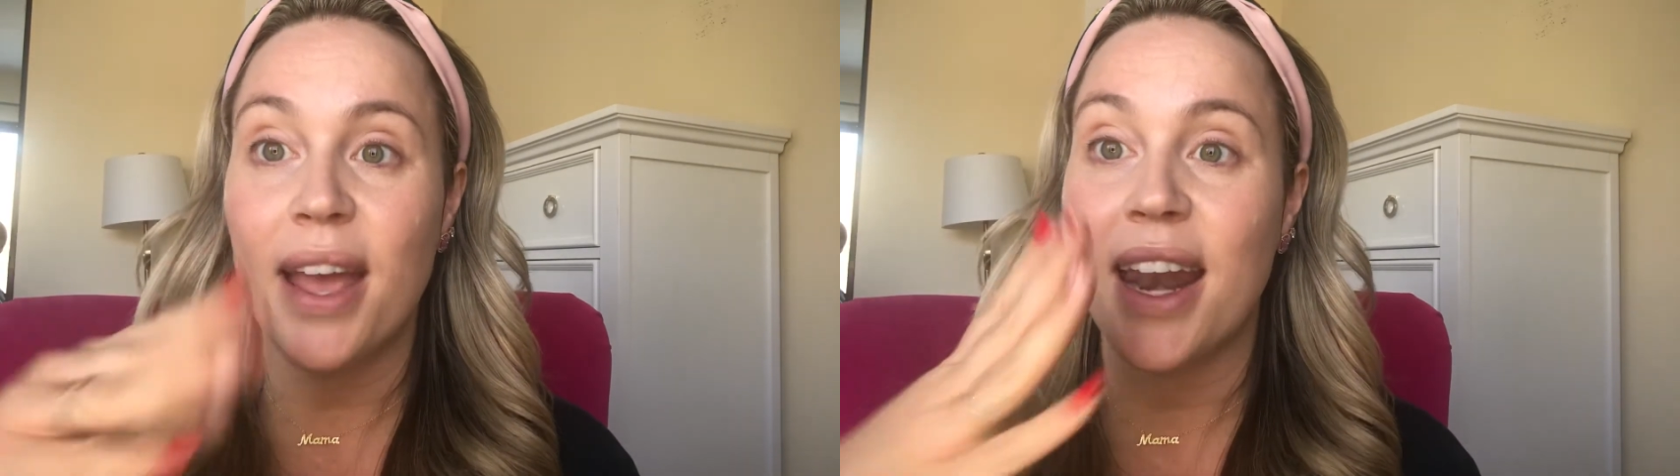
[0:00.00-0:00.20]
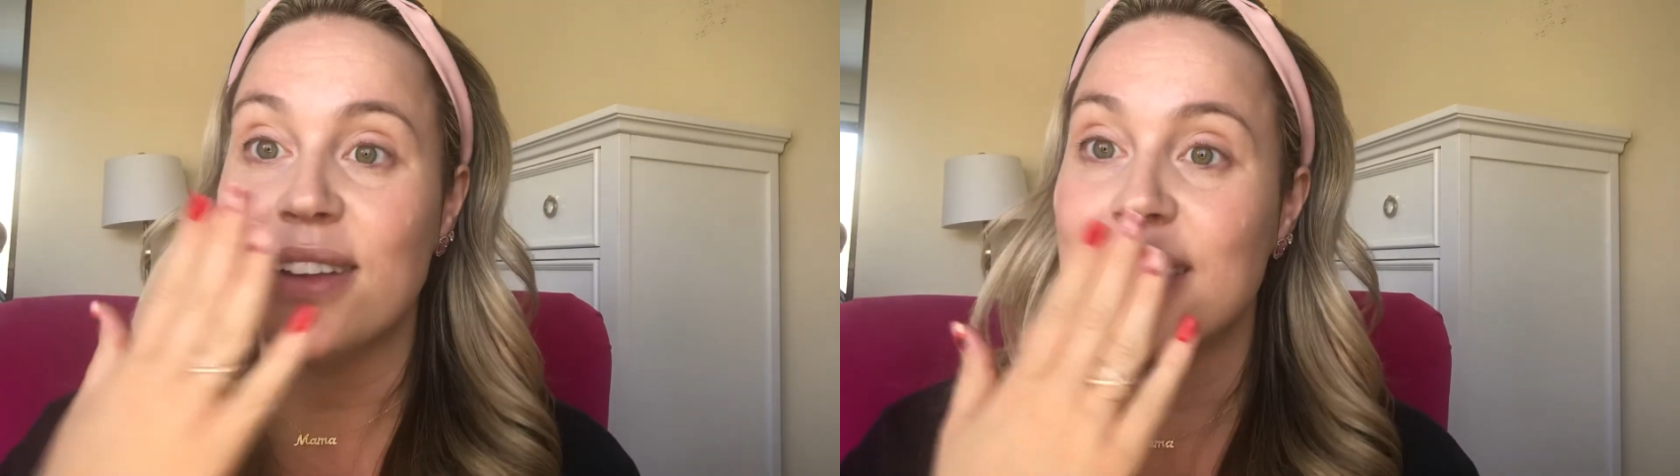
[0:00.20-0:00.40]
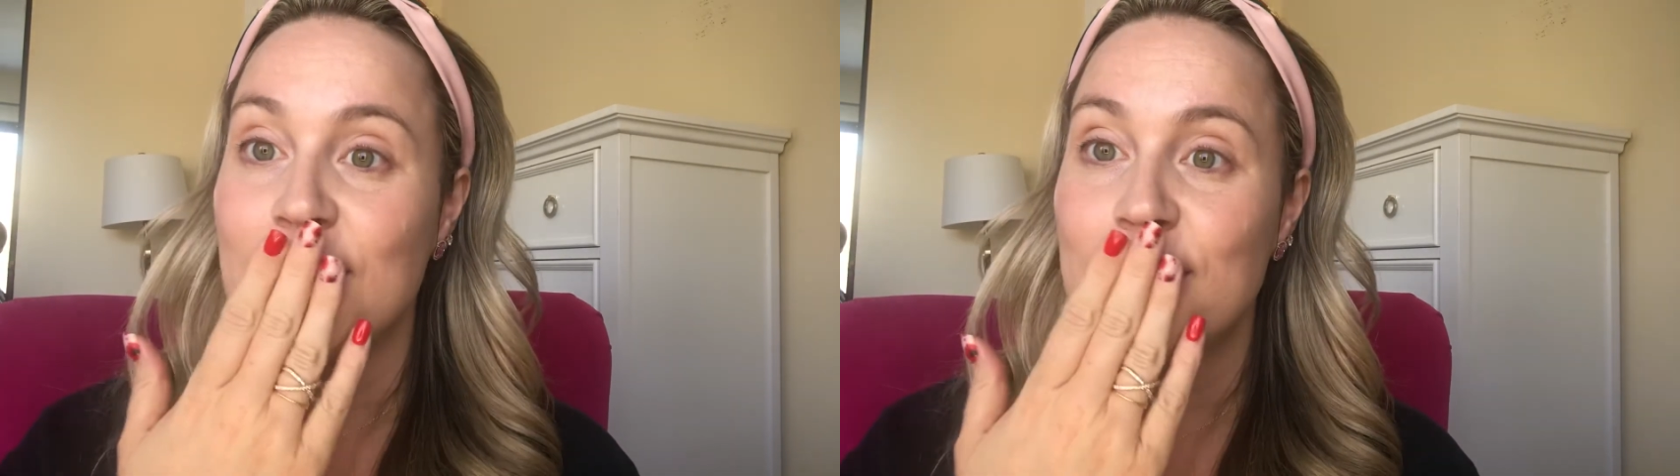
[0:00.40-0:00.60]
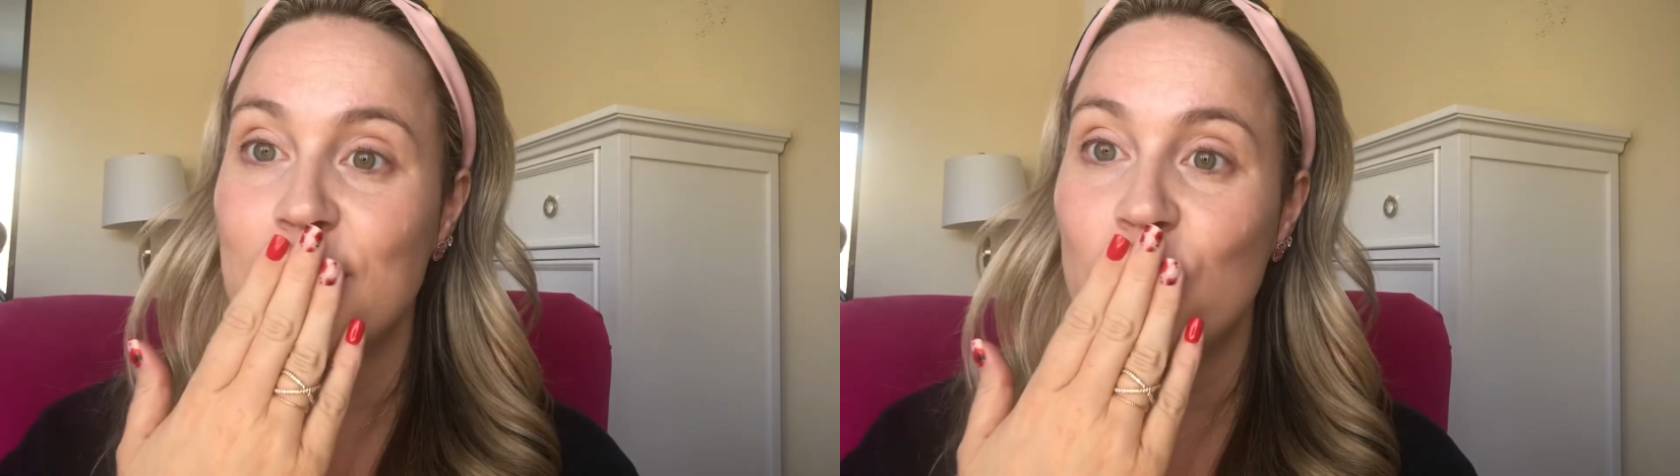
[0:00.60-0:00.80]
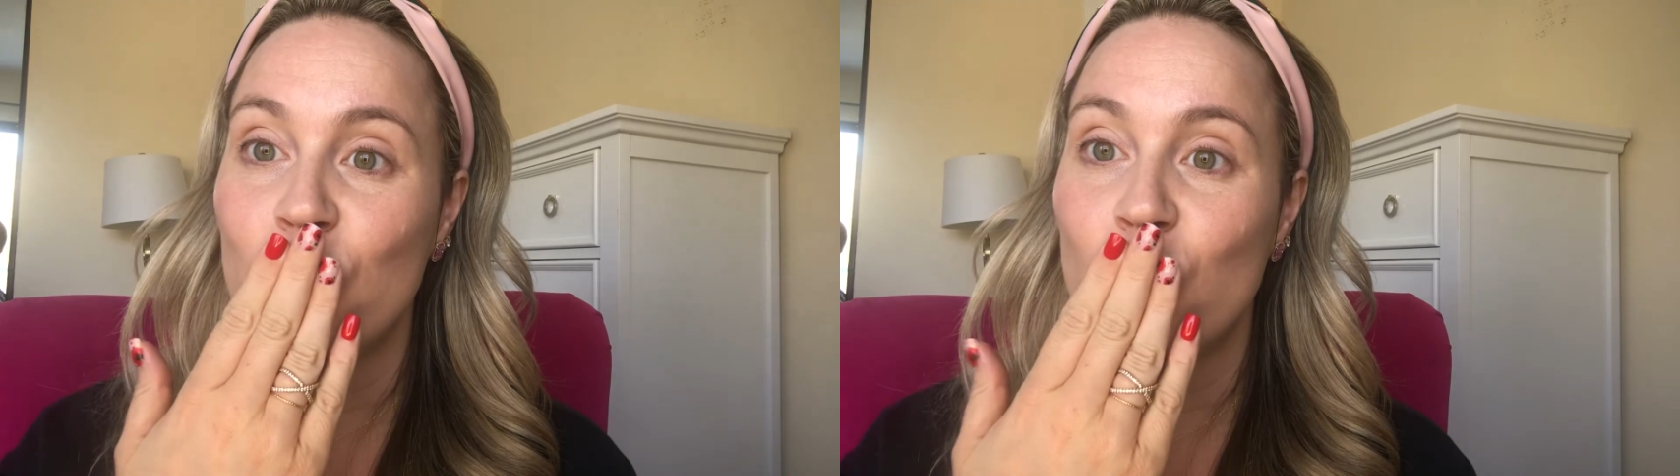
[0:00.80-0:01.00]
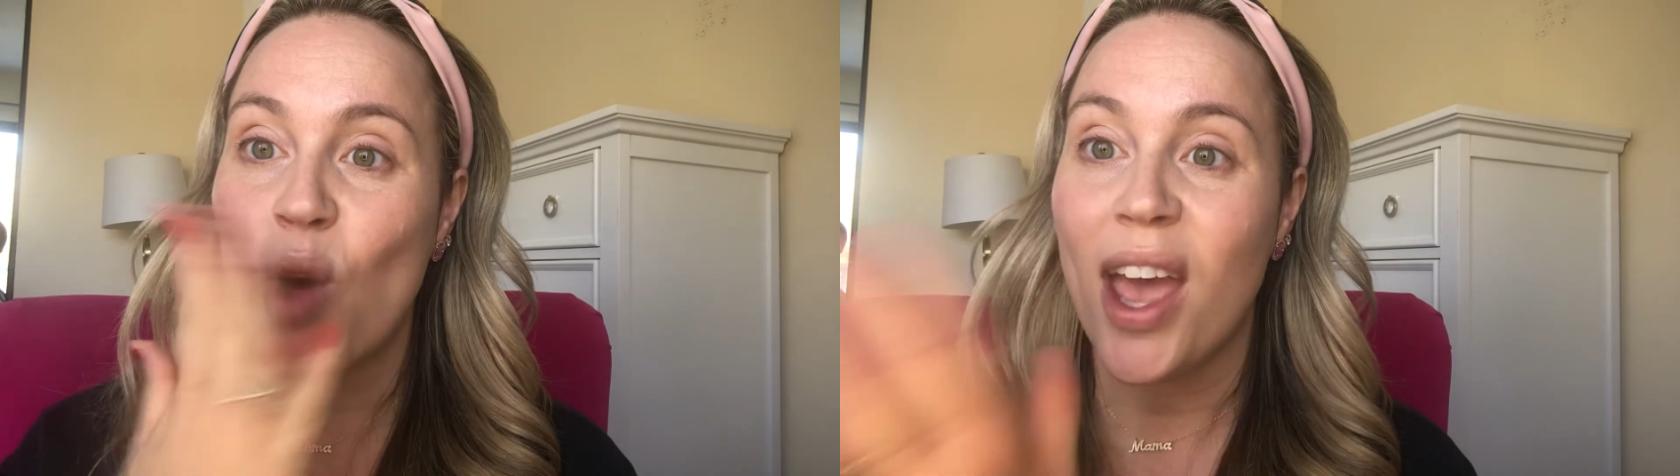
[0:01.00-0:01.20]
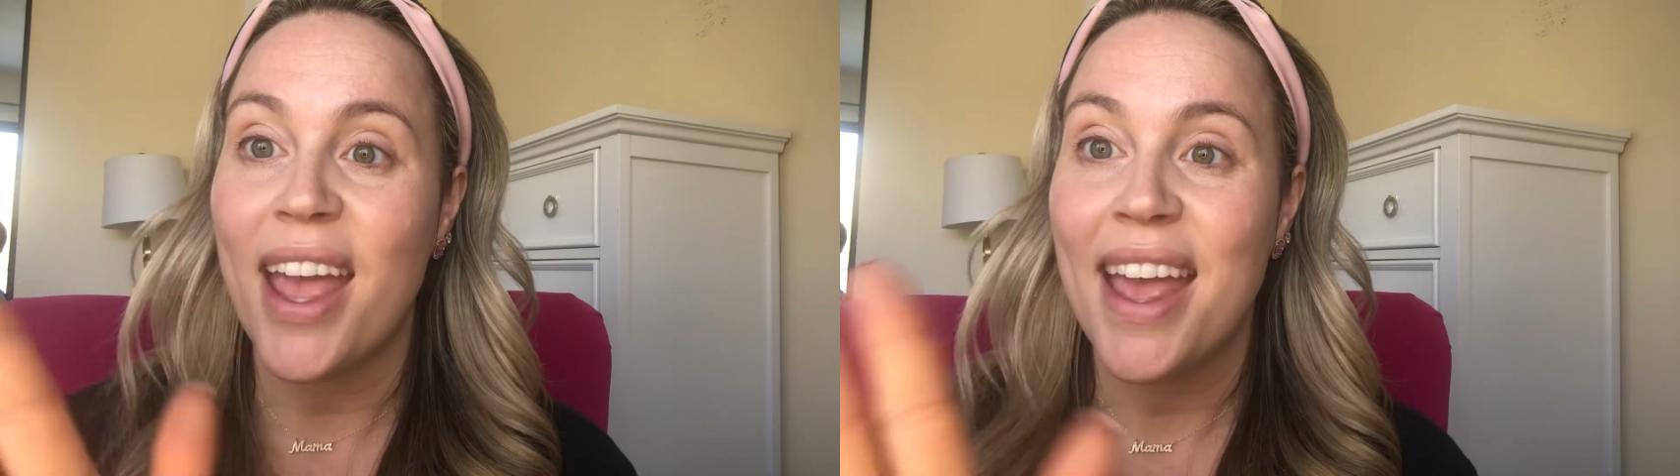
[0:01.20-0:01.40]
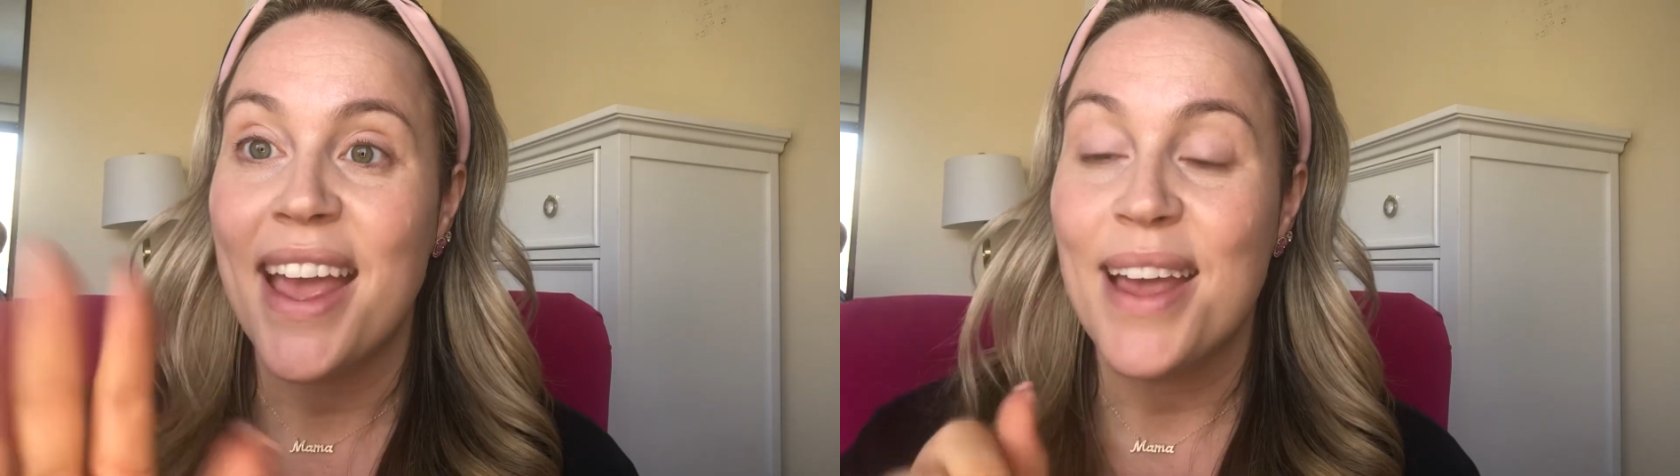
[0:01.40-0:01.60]
and I'll see you soon.
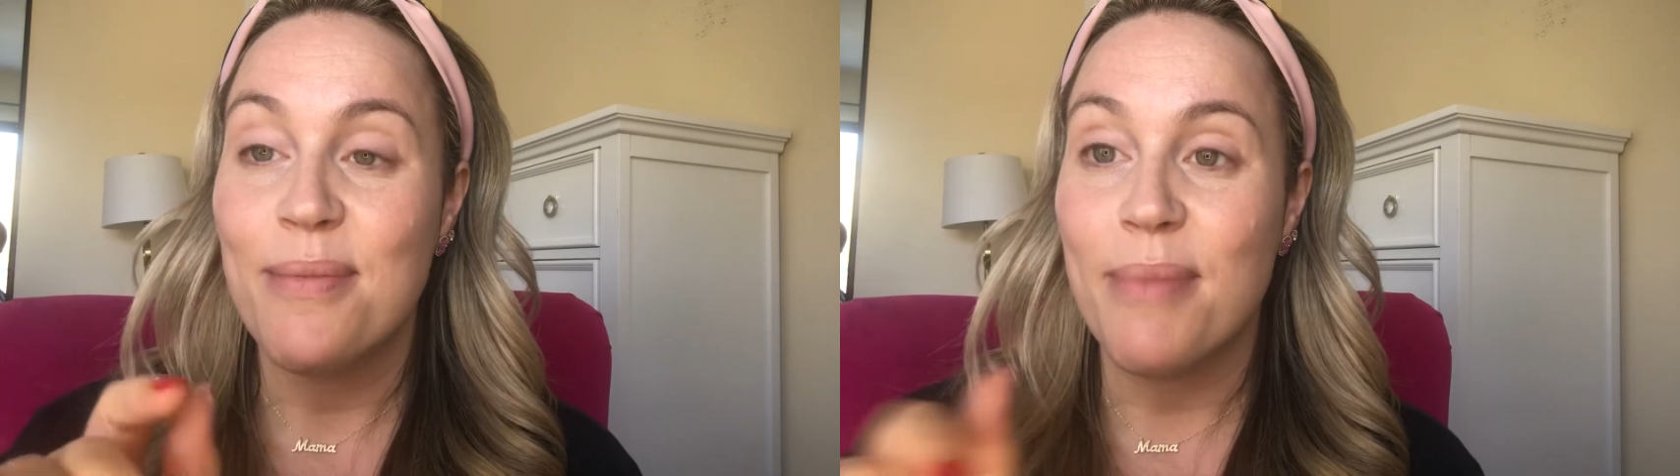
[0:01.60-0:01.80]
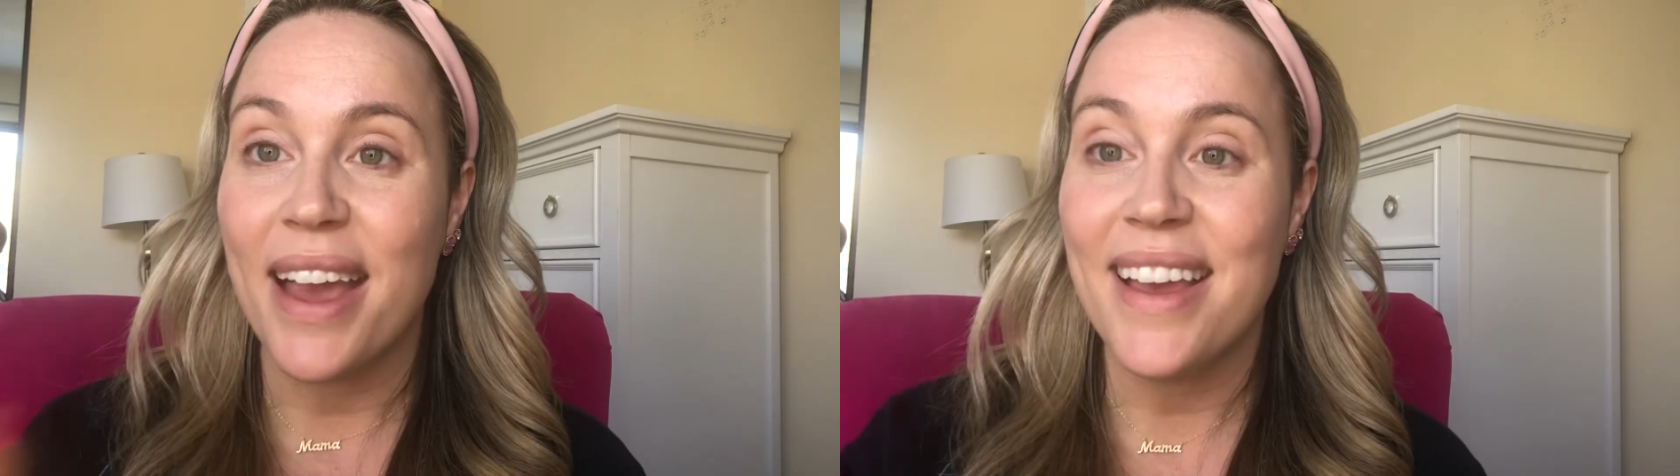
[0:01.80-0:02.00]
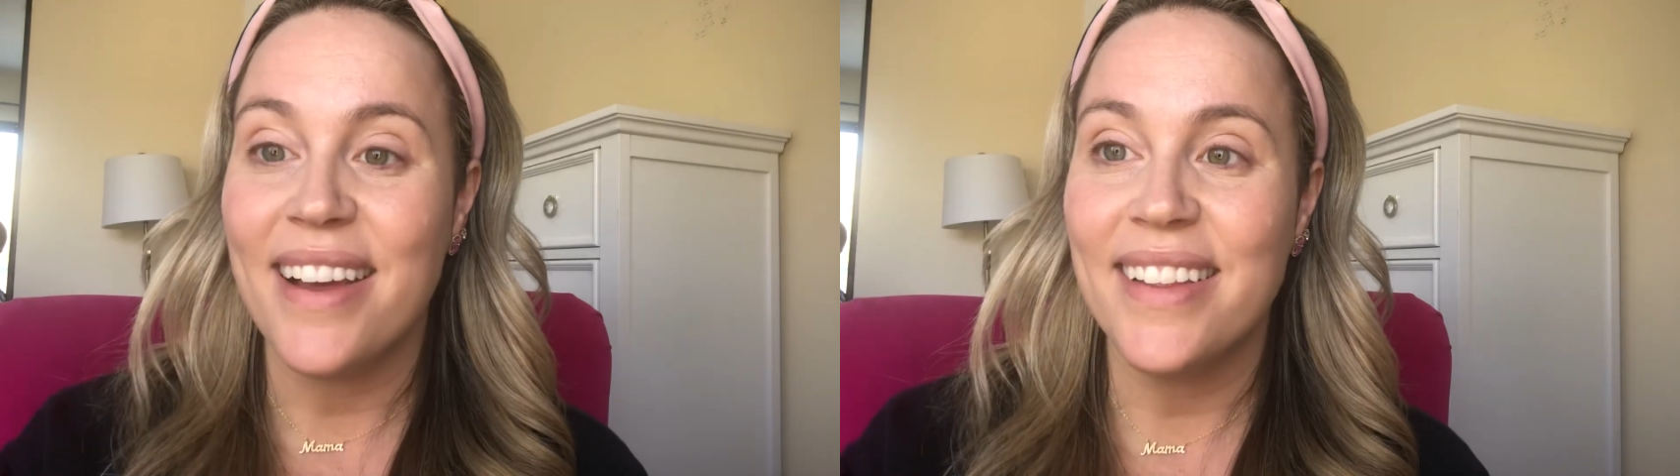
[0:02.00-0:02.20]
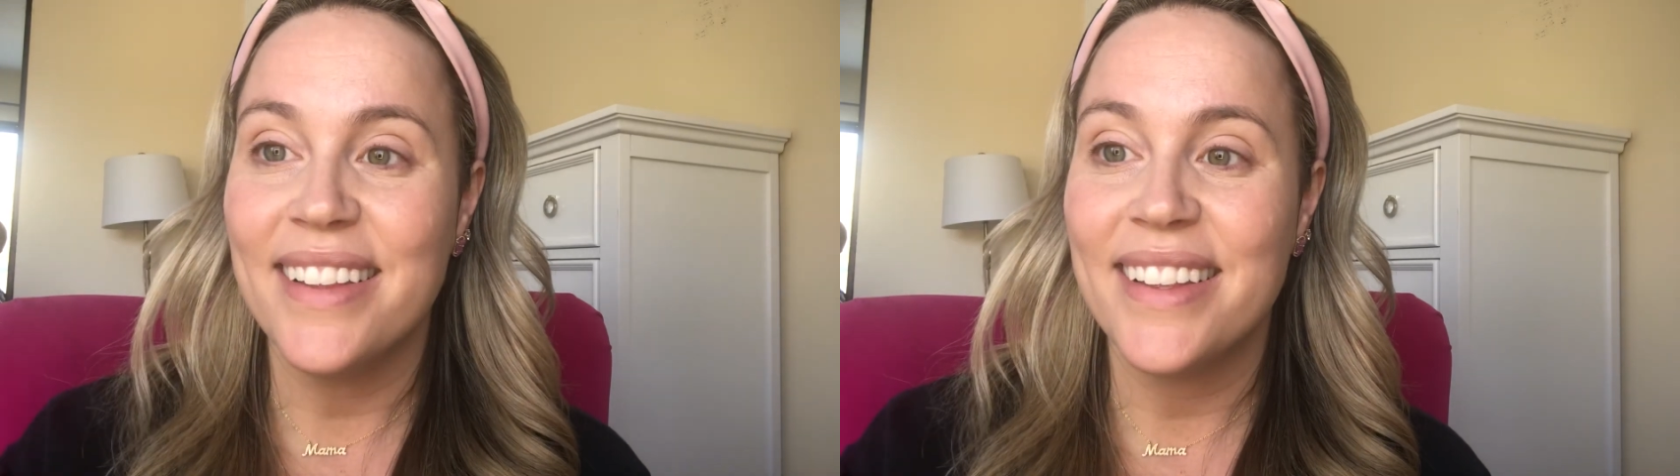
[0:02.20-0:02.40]
Bye, y'all.